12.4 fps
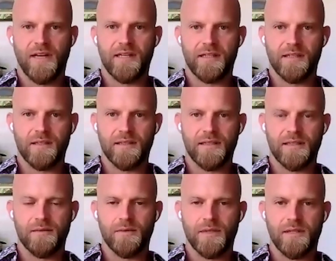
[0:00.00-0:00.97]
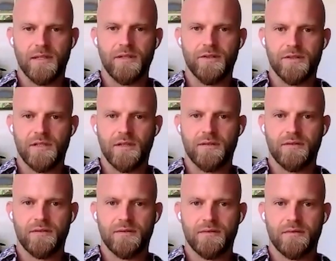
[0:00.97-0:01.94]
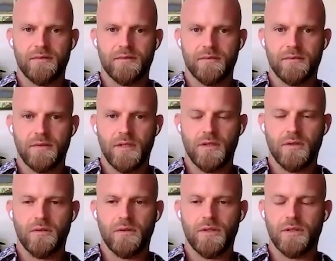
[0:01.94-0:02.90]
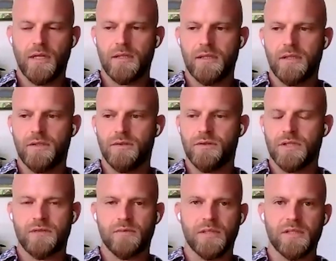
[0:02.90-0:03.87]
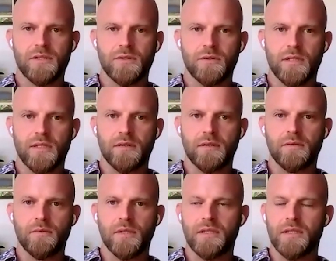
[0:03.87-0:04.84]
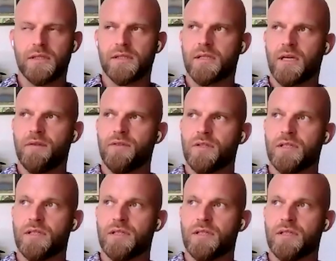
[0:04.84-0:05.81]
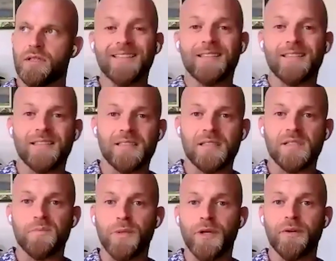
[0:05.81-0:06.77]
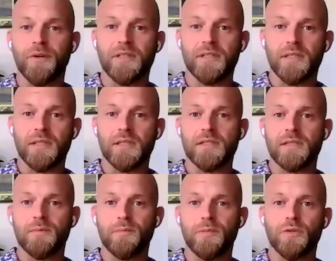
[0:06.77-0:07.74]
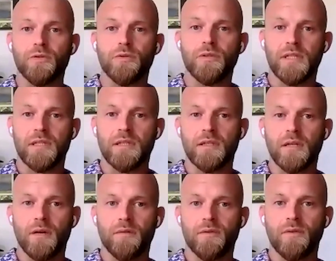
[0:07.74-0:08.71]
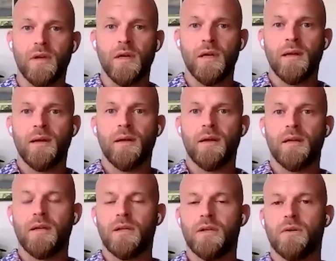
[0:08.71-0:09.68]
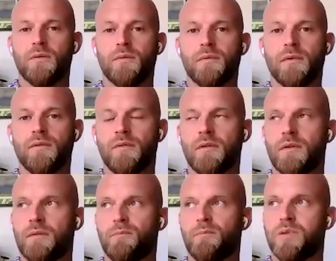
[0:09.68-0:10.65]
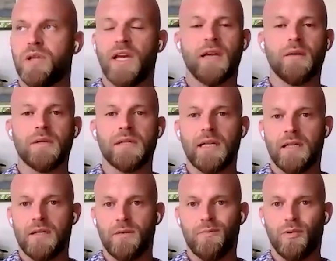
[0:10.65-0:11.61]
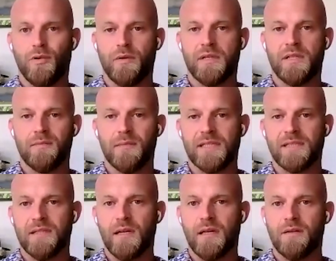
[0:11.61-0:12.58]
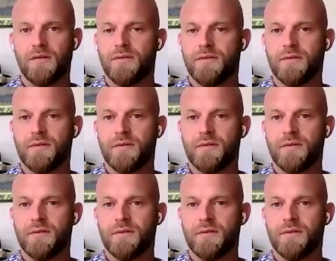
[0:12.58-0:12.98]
finding it within yourself, that you just, once you can really discover this innocence, this purity, this beauty of, you know, playing with that little boy within myself,